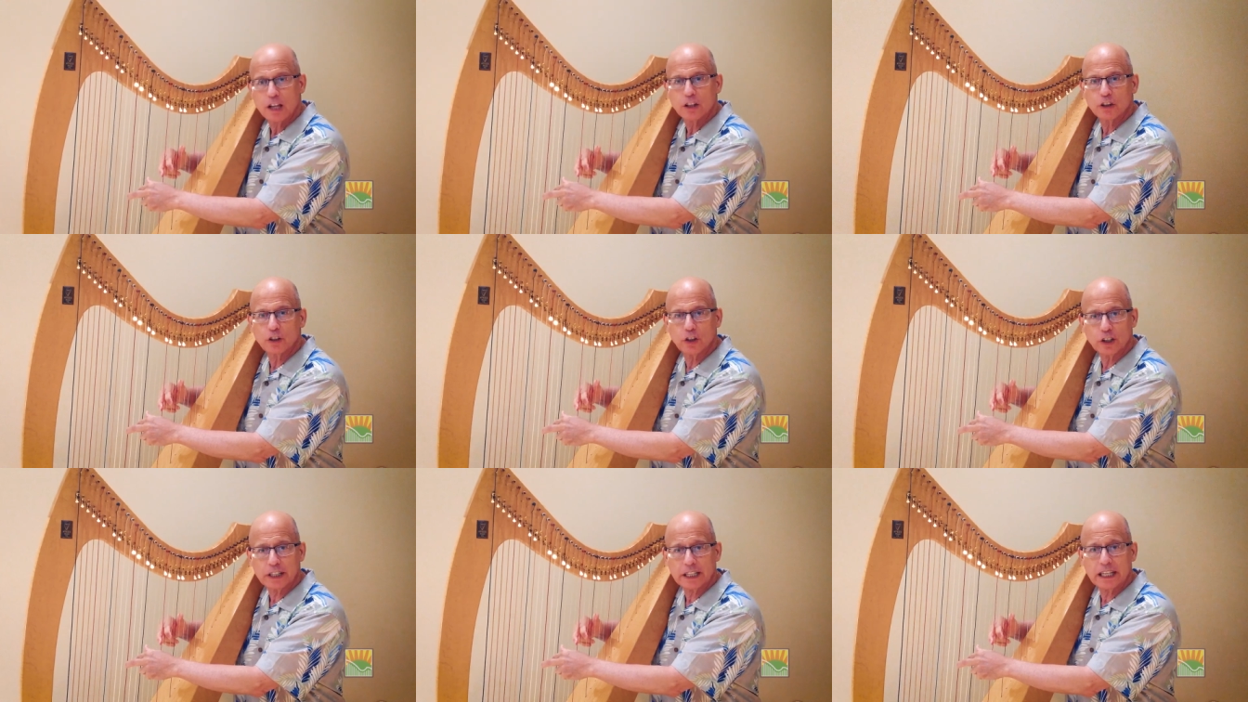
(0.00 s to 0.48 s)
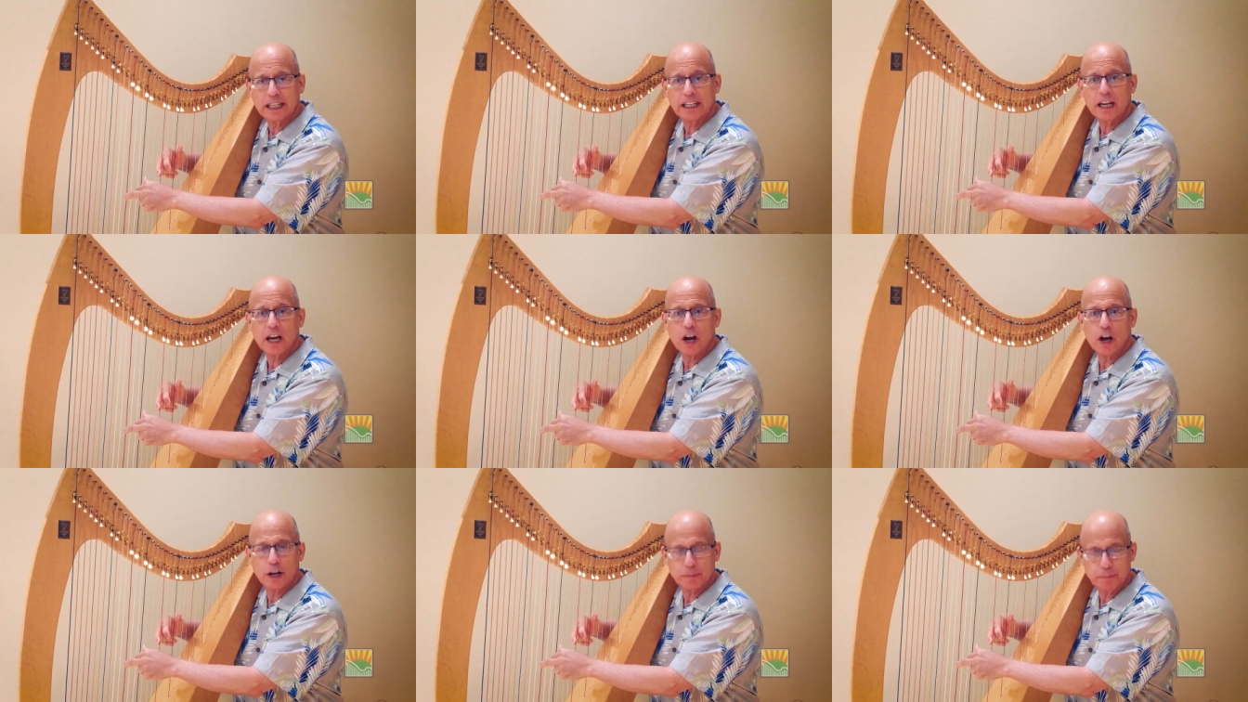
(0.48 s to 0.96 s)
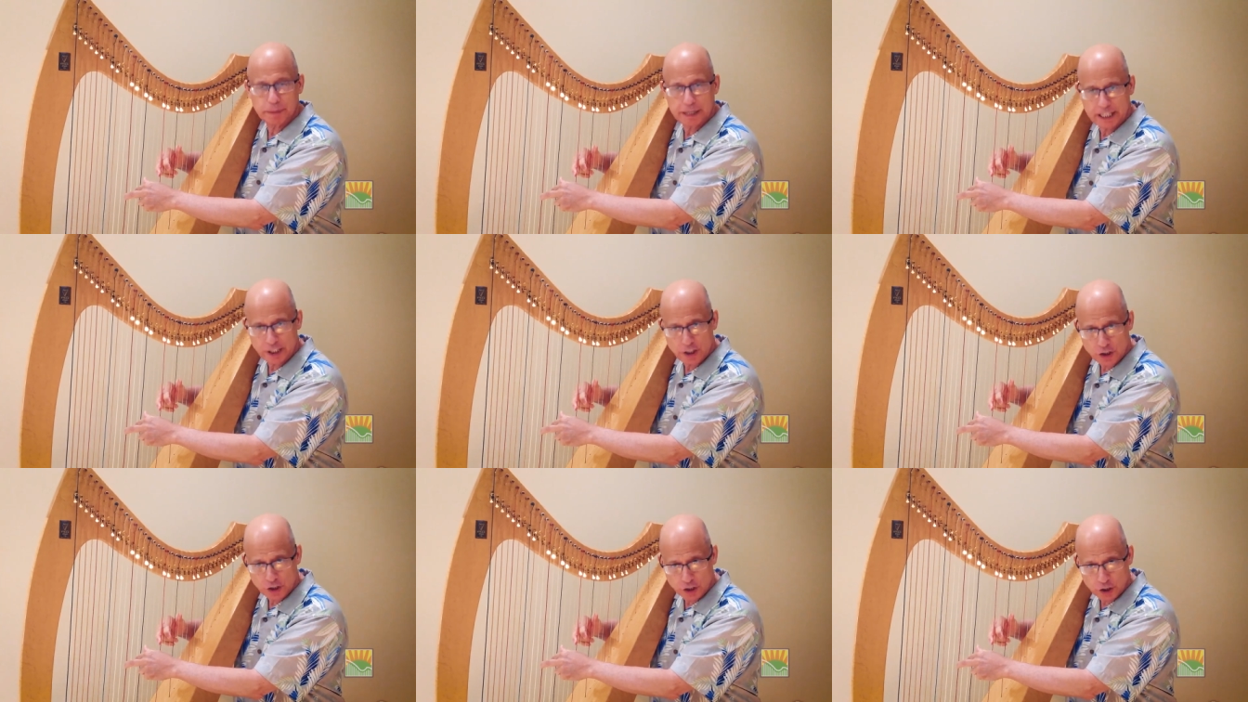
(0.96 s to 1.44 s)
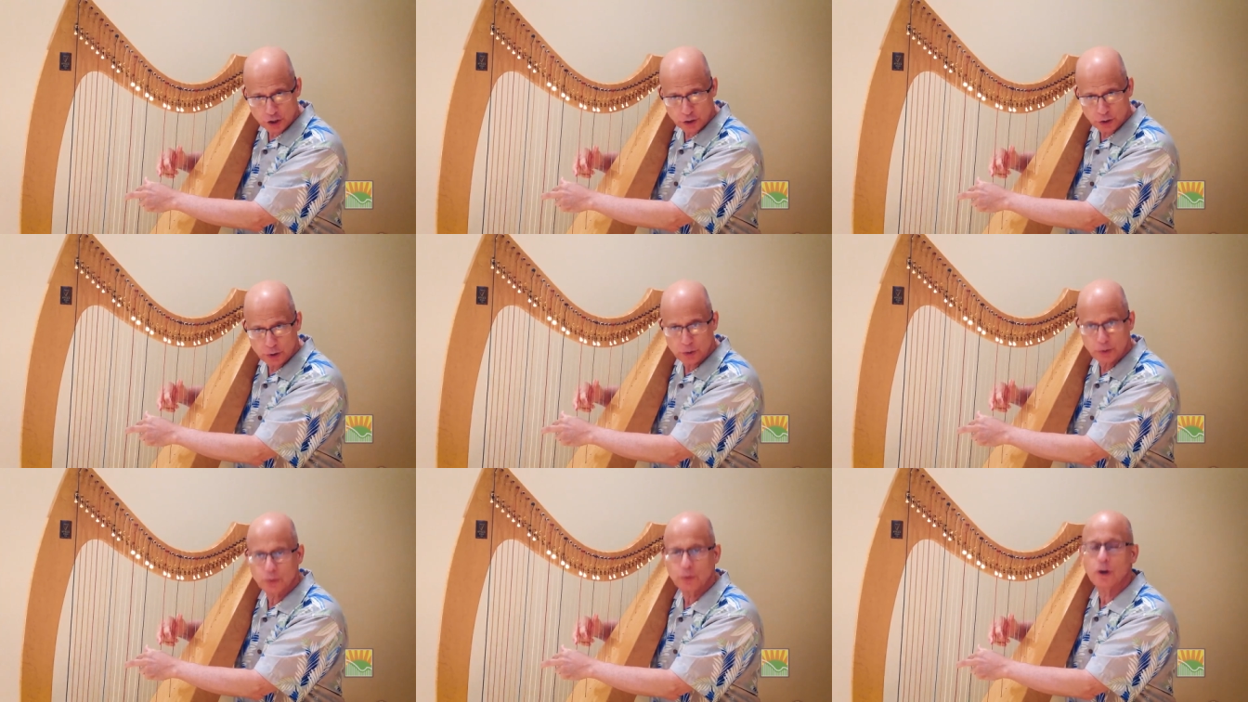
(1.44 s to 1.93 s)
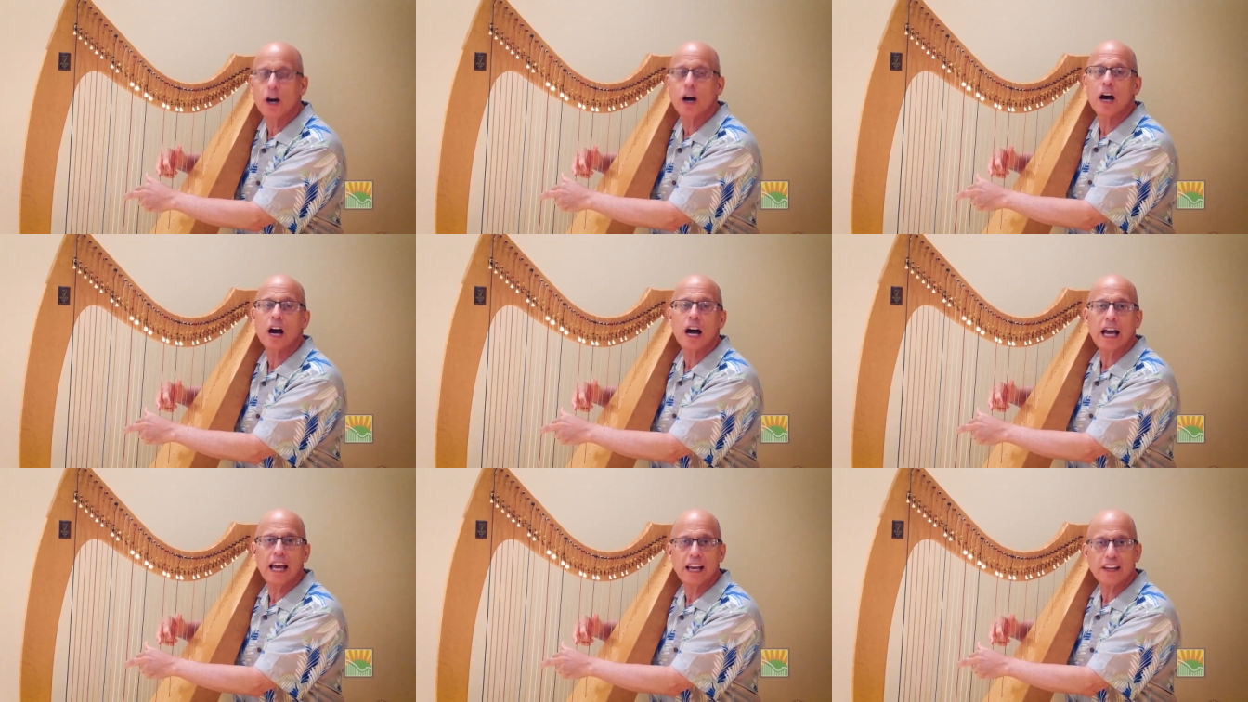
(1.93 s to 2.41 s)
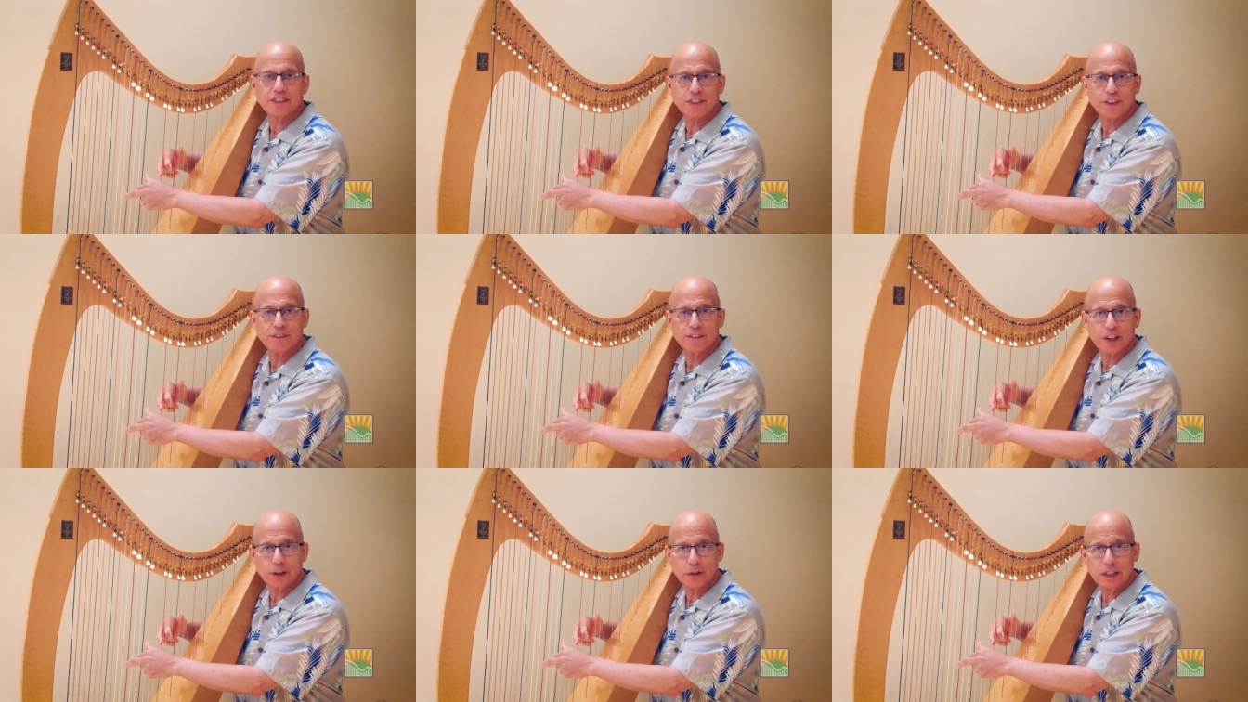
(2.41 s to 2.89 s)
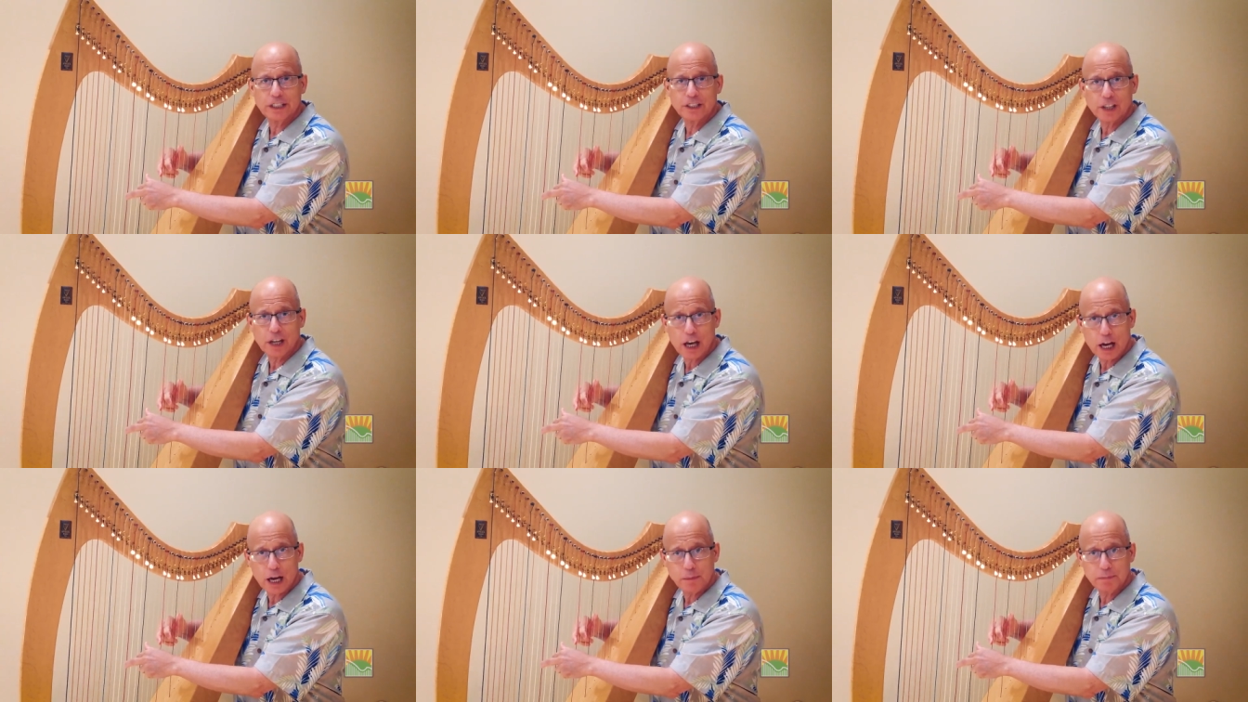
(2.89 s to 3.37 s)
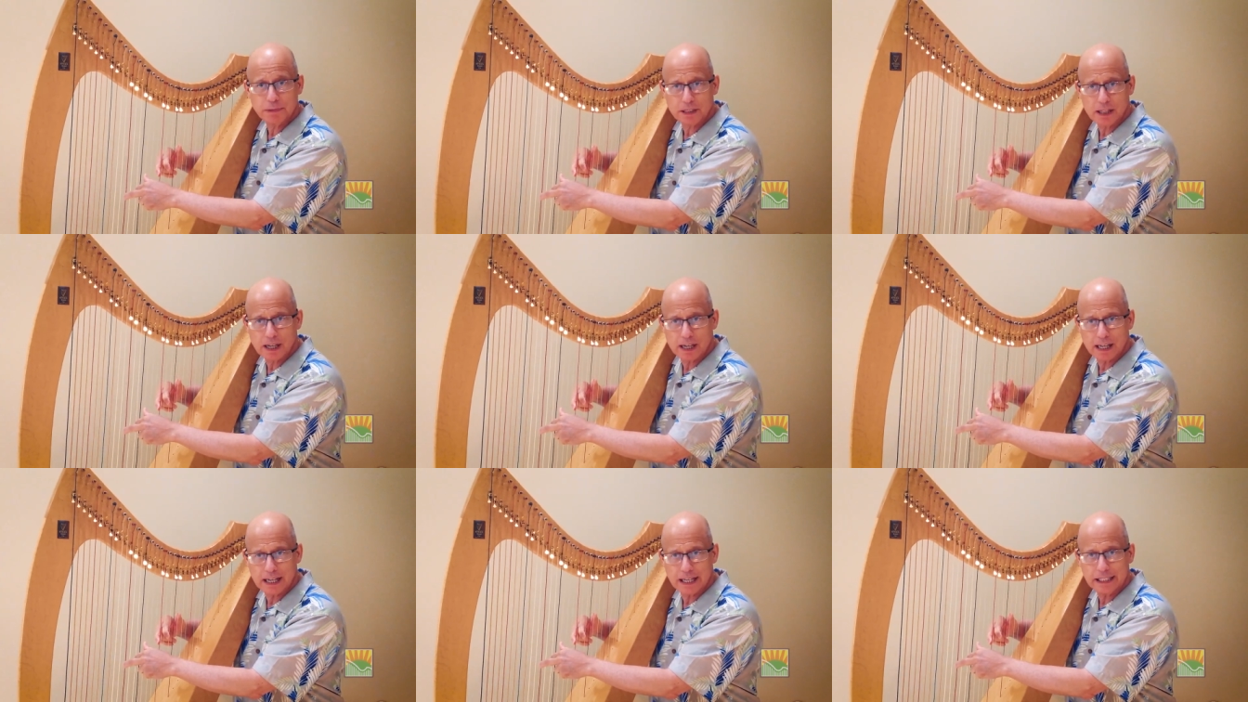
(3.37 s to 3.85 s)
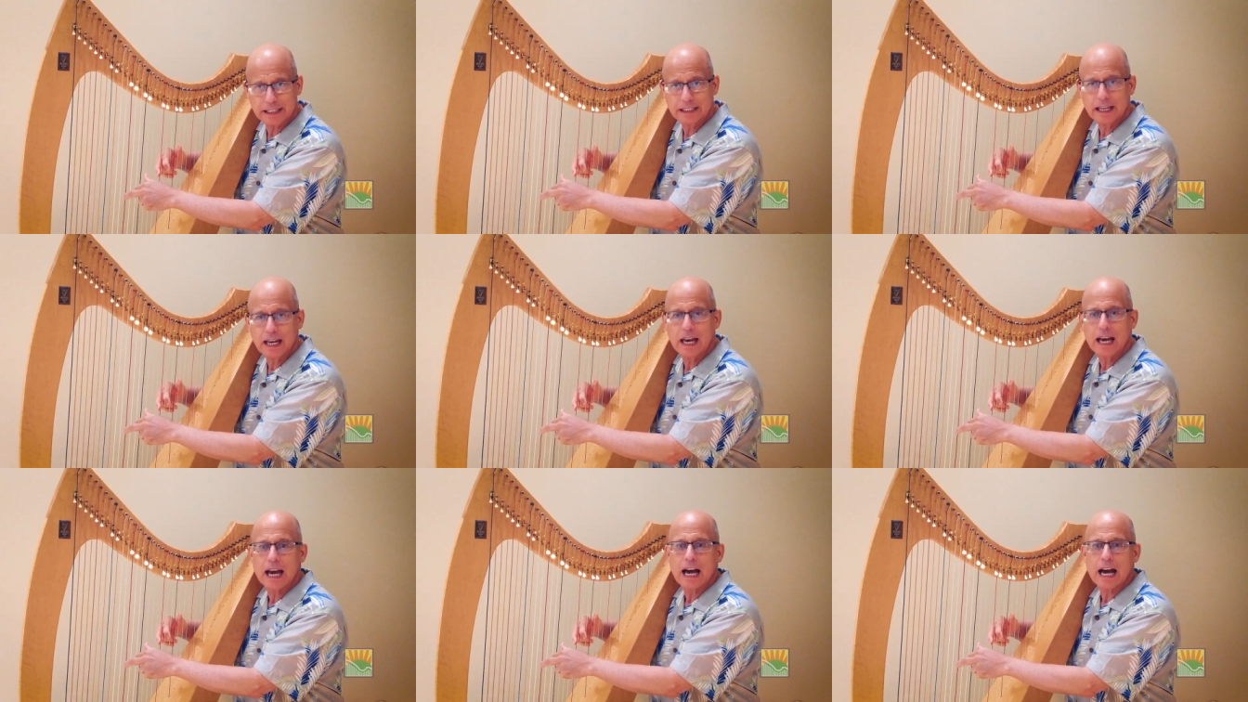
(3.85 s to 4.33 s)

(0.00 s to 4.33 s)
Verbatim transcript: looking at page 2, at the very top line,